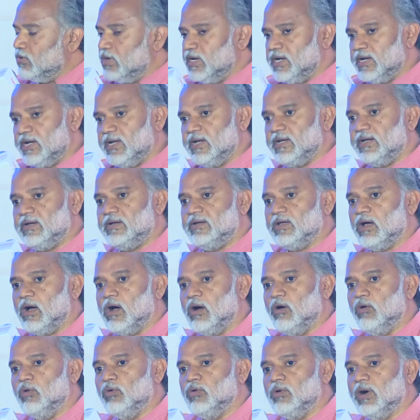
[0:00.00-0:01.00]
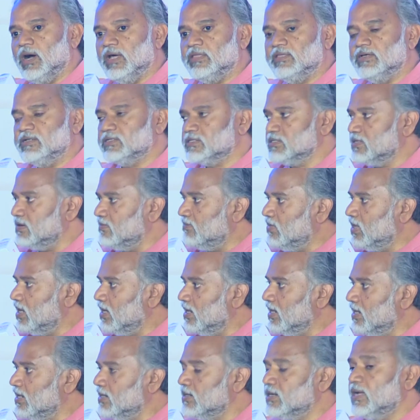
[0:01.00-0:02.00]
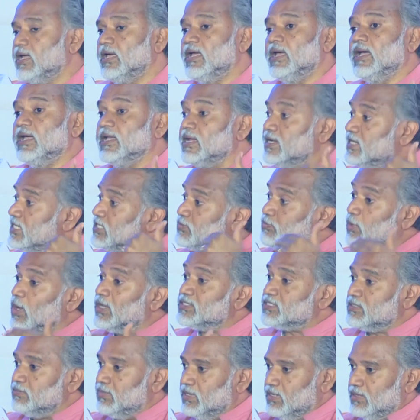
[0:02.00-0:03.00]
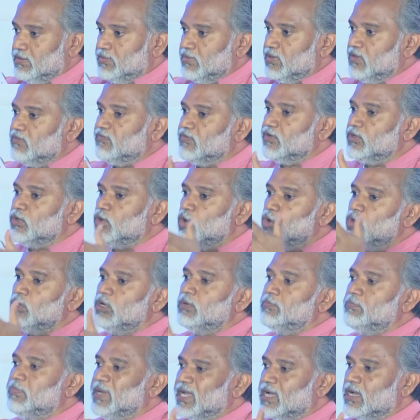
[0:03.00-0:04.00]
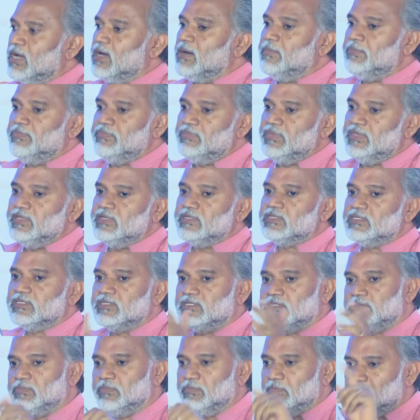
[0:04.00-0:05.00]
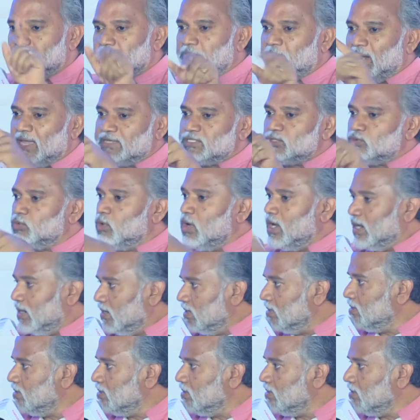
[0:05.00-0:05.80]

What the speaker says: did it, how others have done it, it is possible. If we don't pick up this +1,